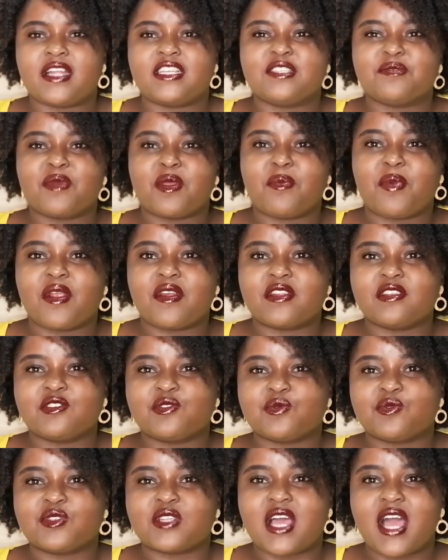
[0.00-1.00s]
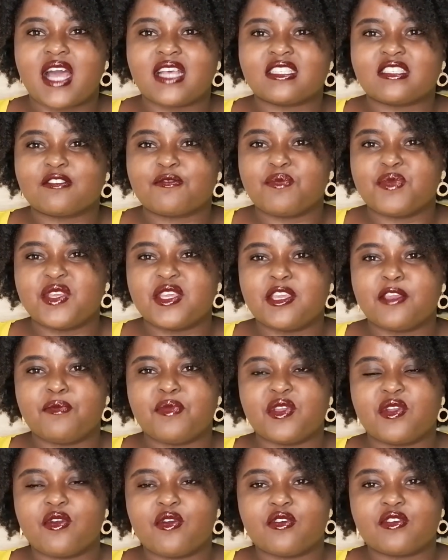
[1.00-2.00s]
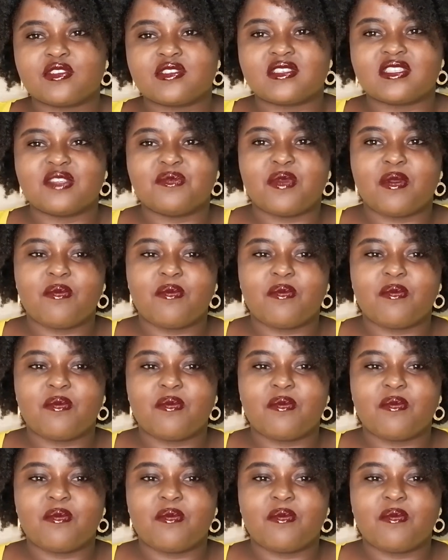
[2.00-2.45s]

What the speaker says: my parents would ask me because I